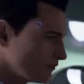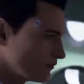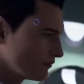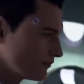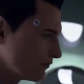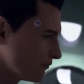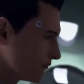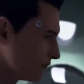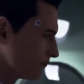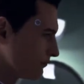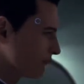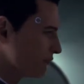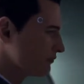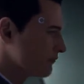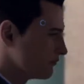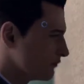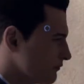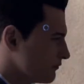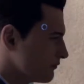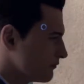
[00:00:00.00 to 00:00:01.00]
where the bathroom was,
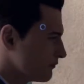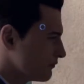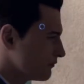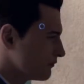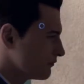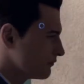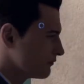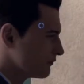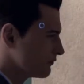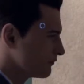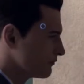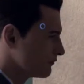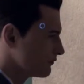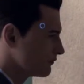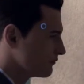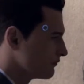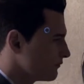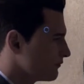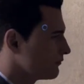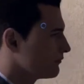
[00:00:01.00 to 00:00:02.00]
I guess.
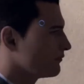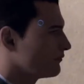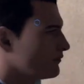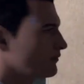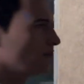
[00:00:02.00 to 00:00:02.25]
Up.